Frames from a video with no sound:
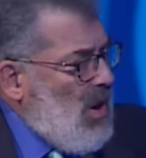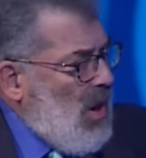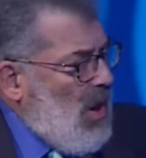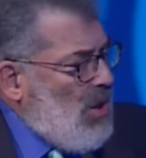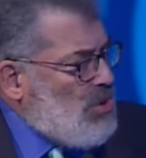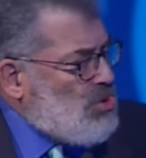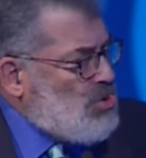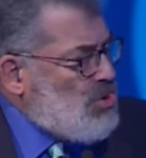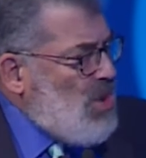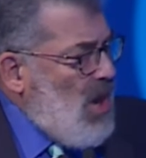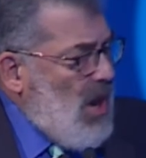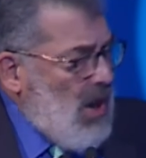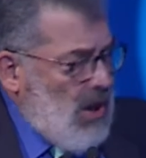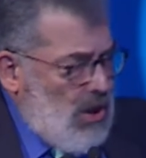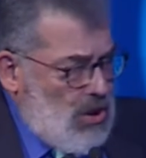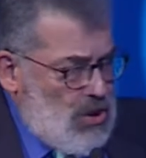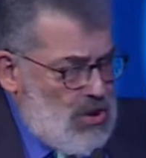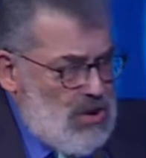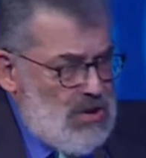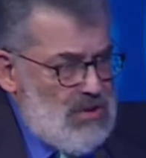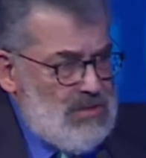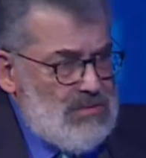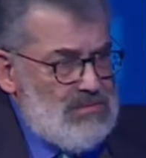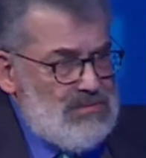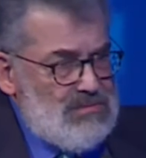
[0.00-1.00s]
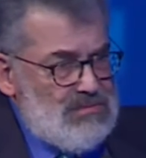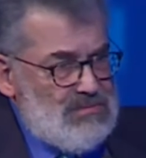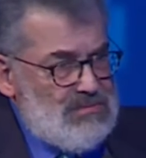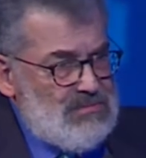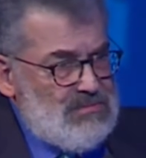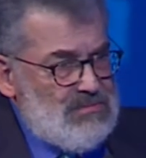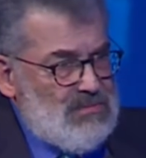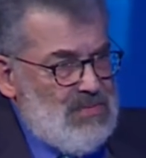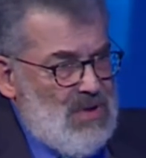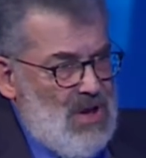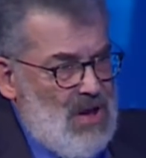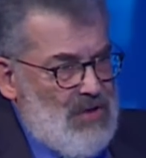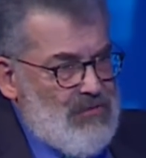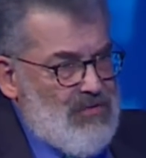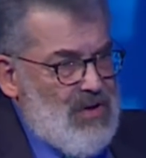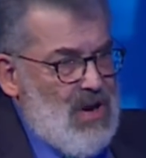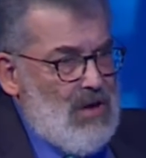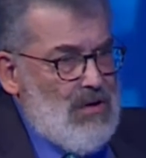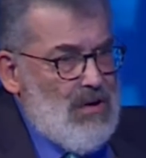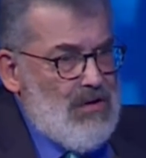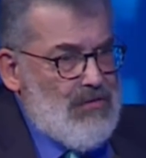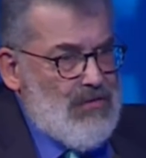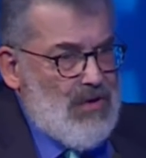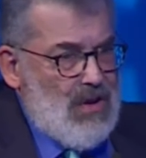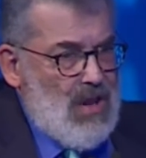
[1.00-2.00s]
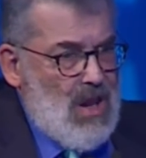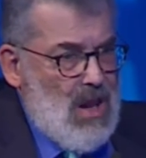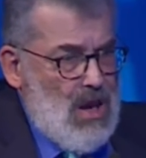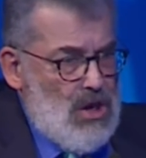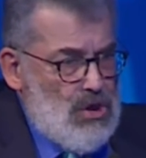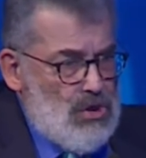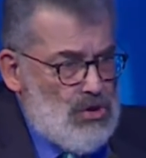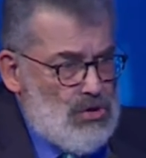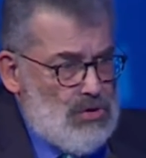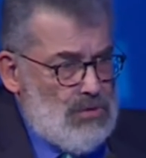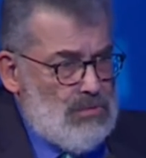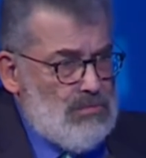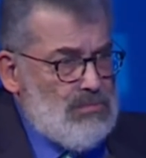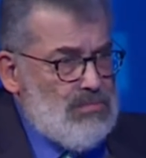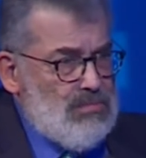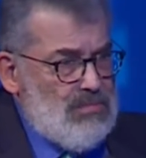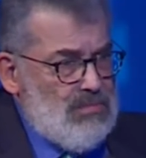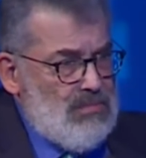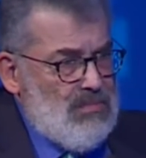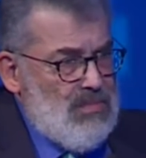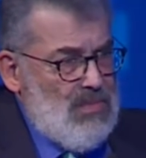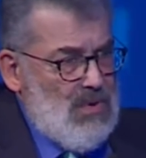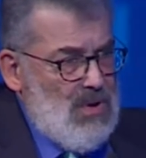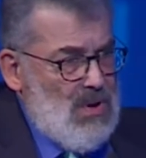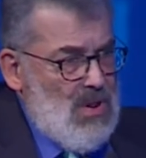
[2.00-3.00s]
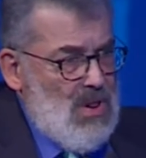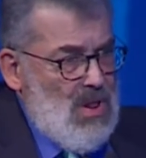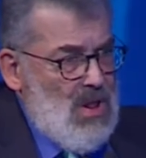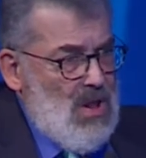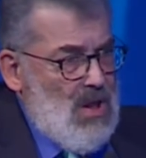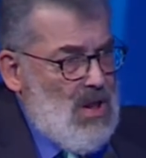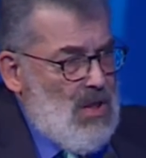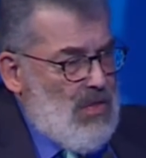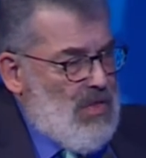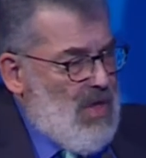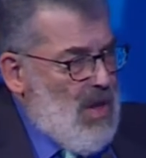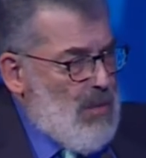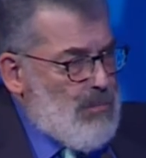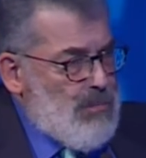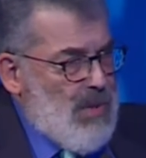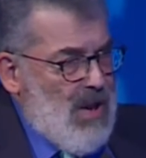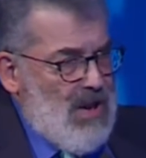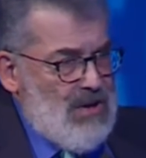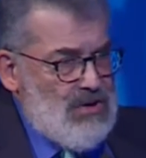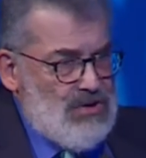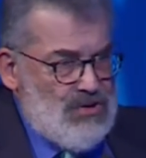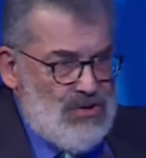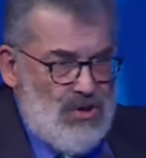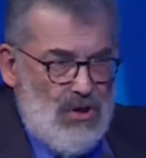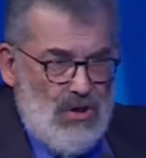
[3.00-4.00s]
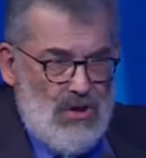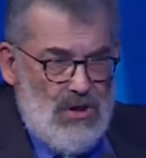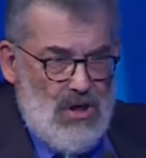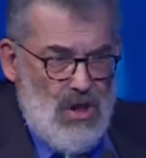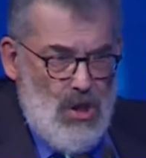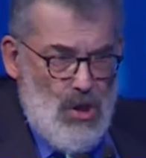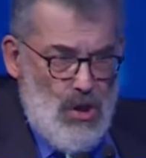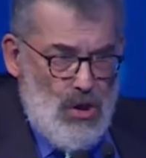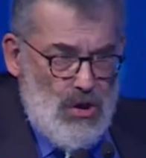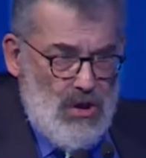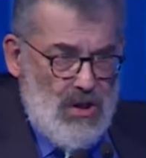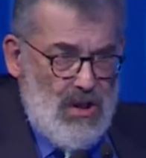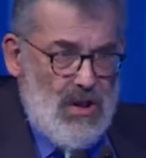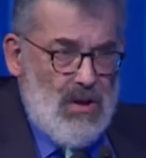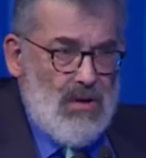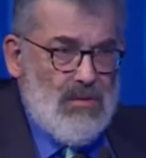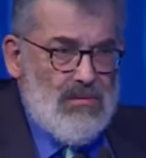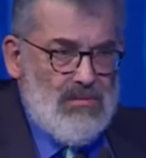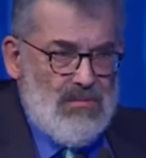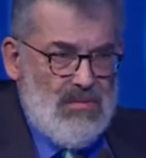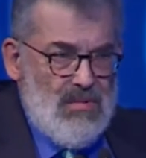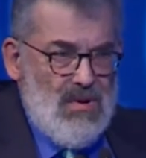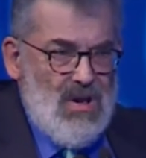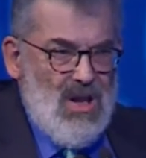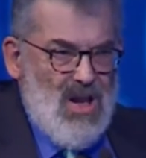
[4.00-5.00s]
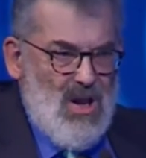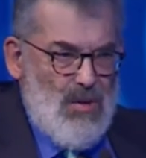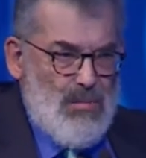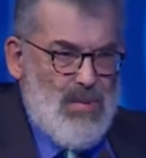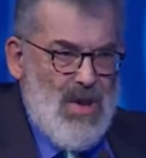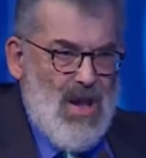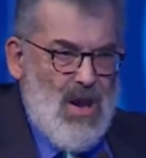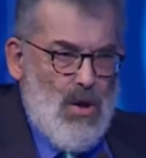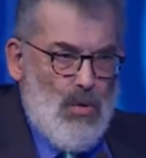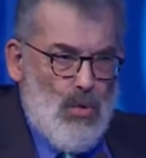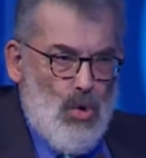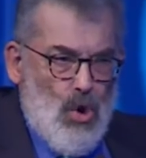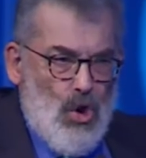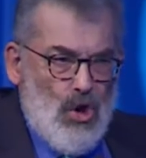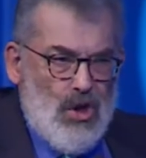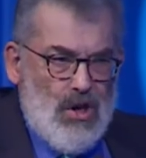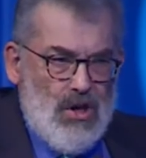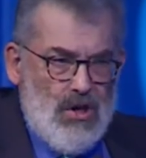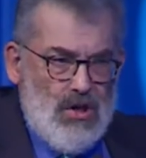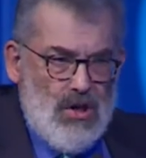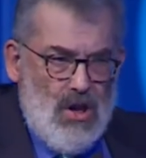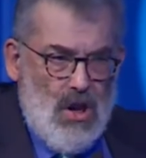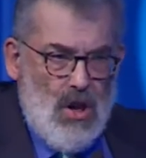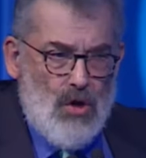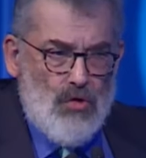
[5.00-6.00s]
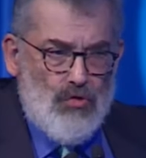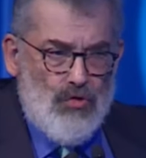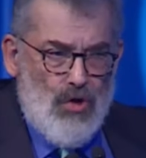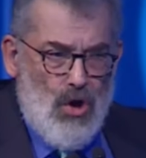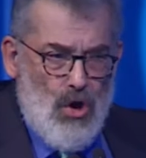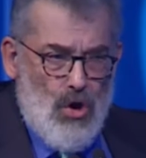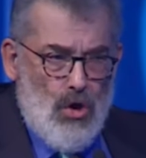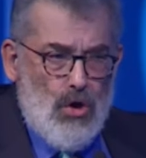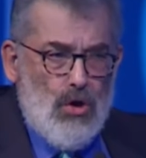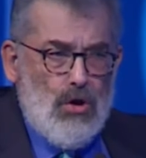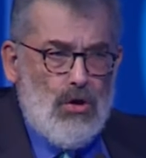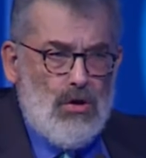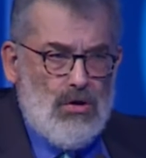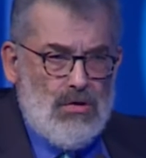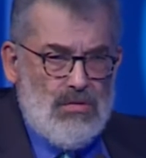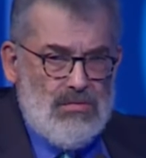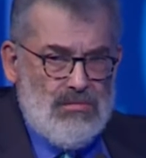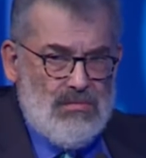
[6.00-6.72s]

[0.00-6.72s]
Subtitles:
a check, a verification. They're based on learning about what can go wrong,